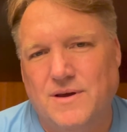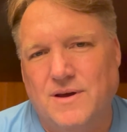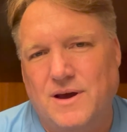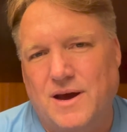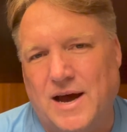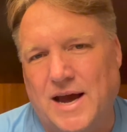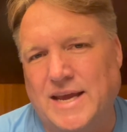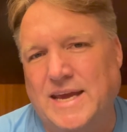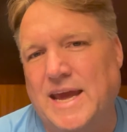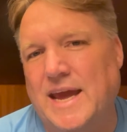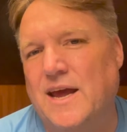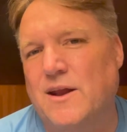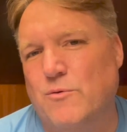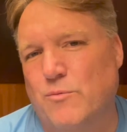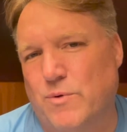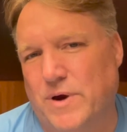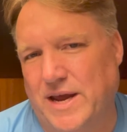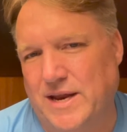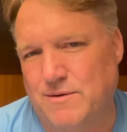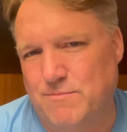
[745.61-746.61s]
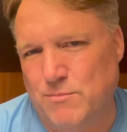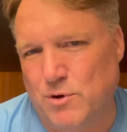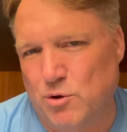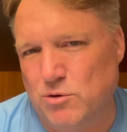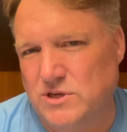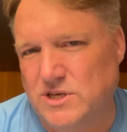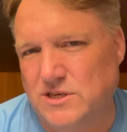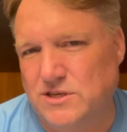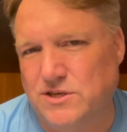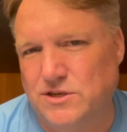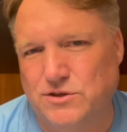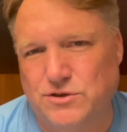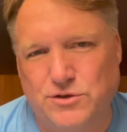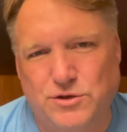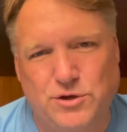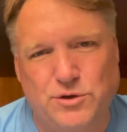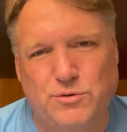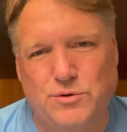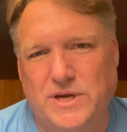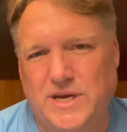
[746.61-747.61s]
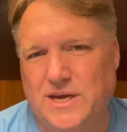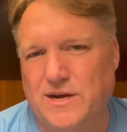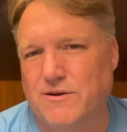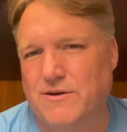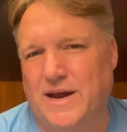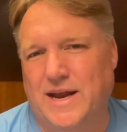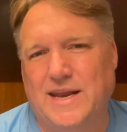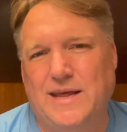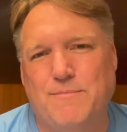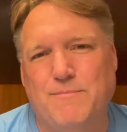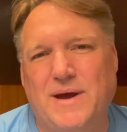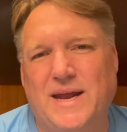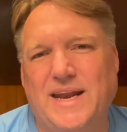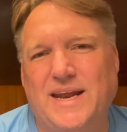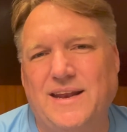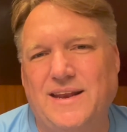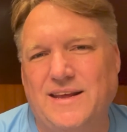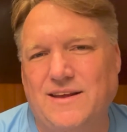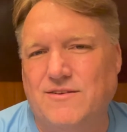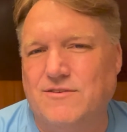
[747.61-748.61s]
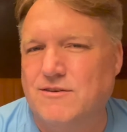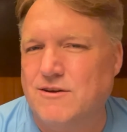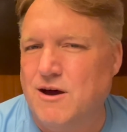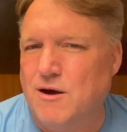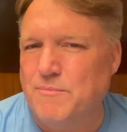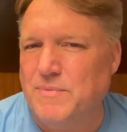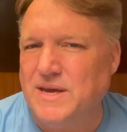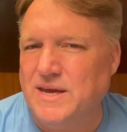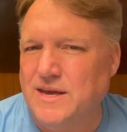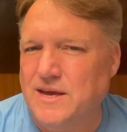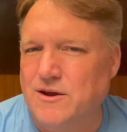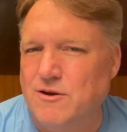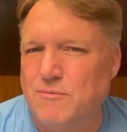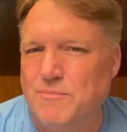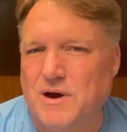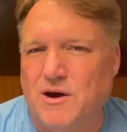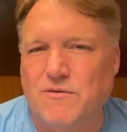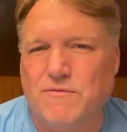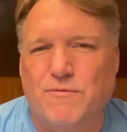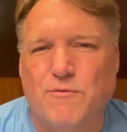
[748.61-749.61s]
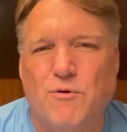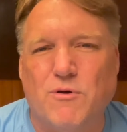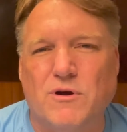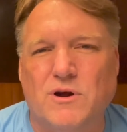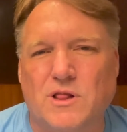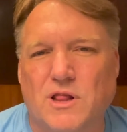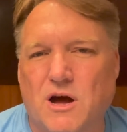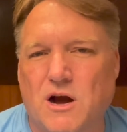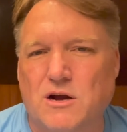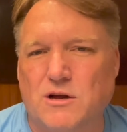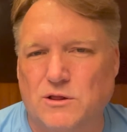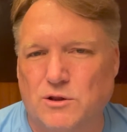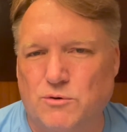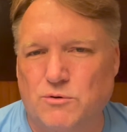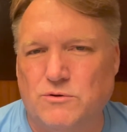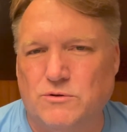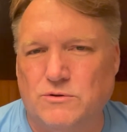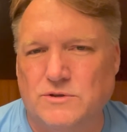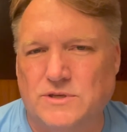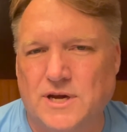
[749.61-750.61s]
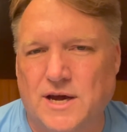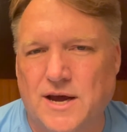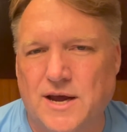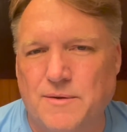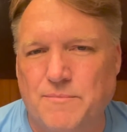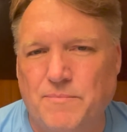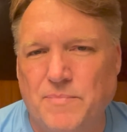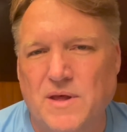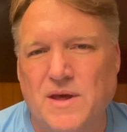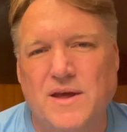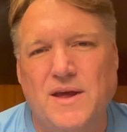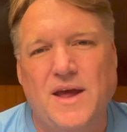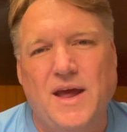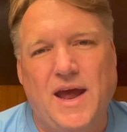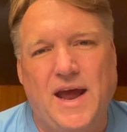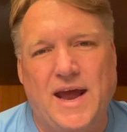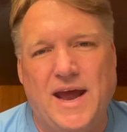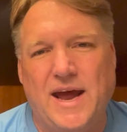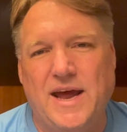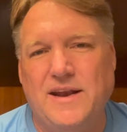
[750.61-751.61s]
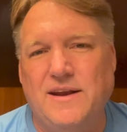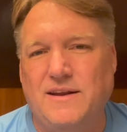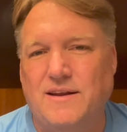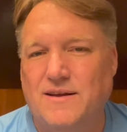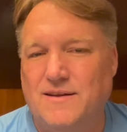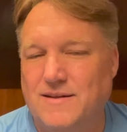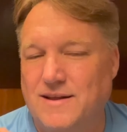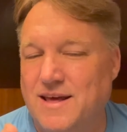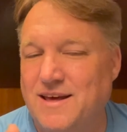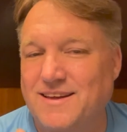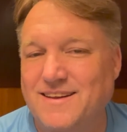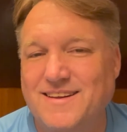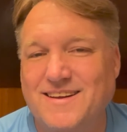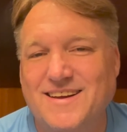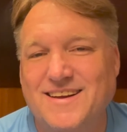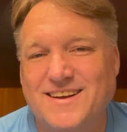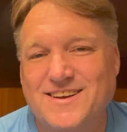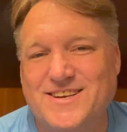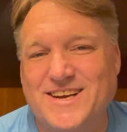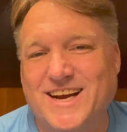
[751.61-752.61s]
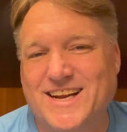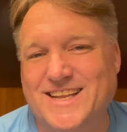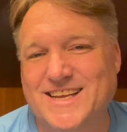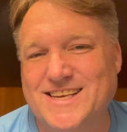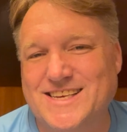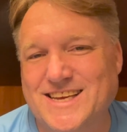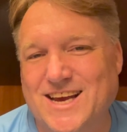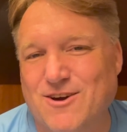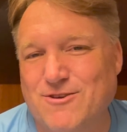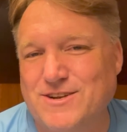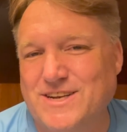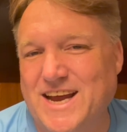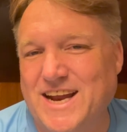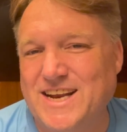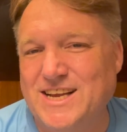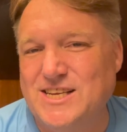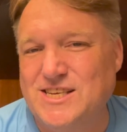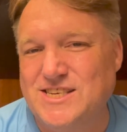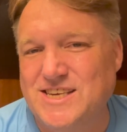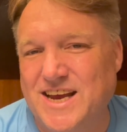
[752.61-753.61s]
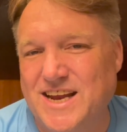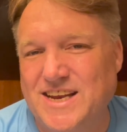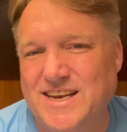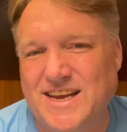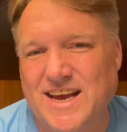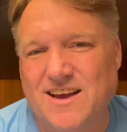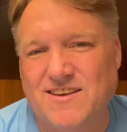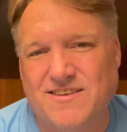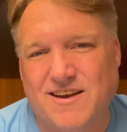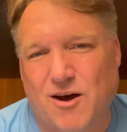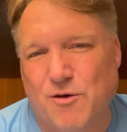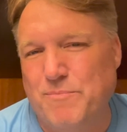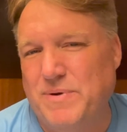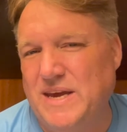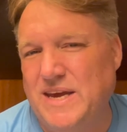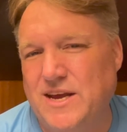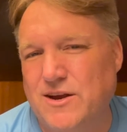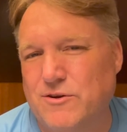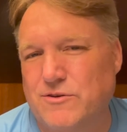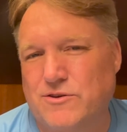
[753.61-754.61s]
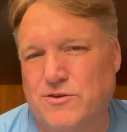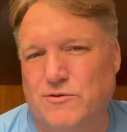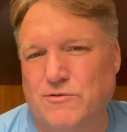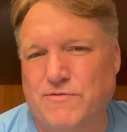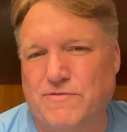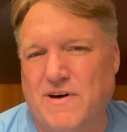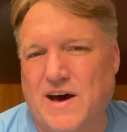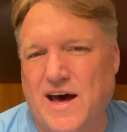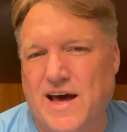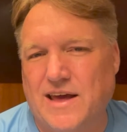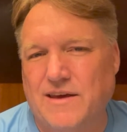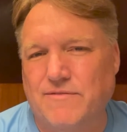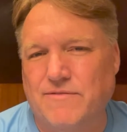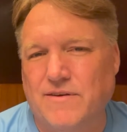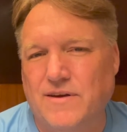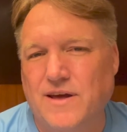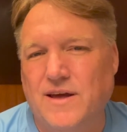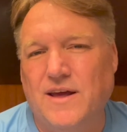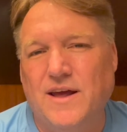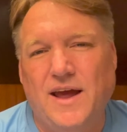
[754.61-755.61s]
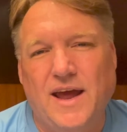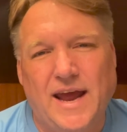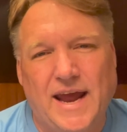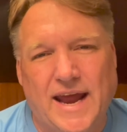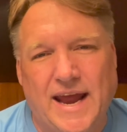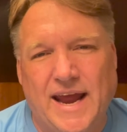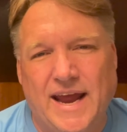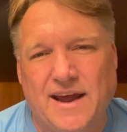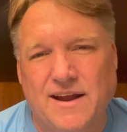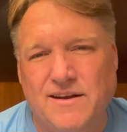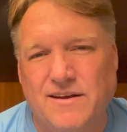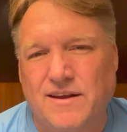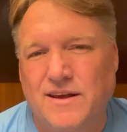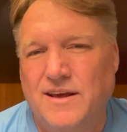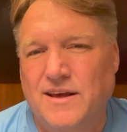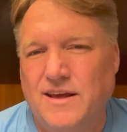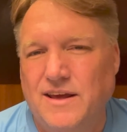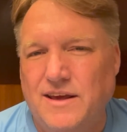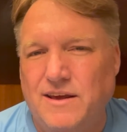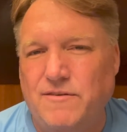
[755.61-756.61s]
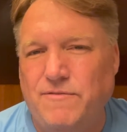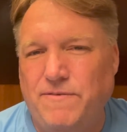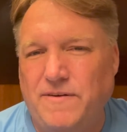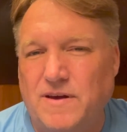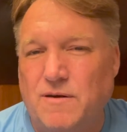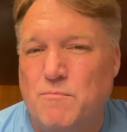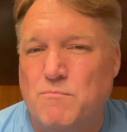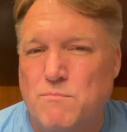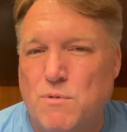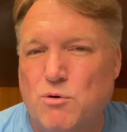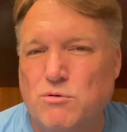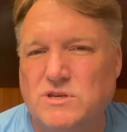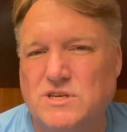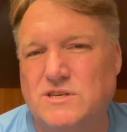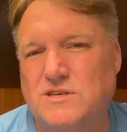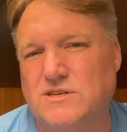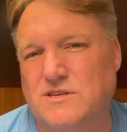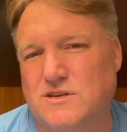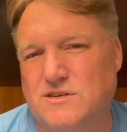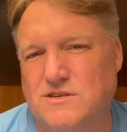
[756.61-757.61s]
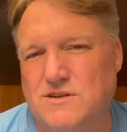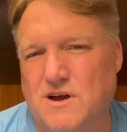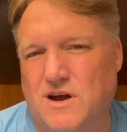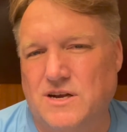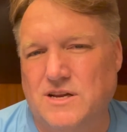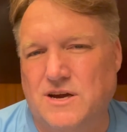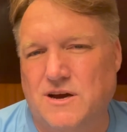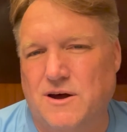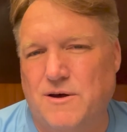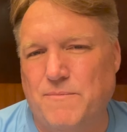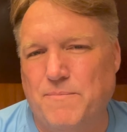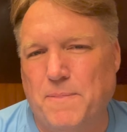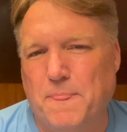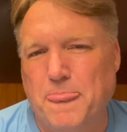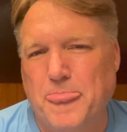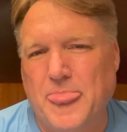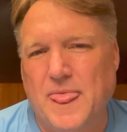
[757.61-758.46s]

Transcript: I can't wait. Moses is due here any minute. He's coming here about 4 o'clock local time. And check this out. Dennis said, yes, I'll be here till 5. And if Moses does not come,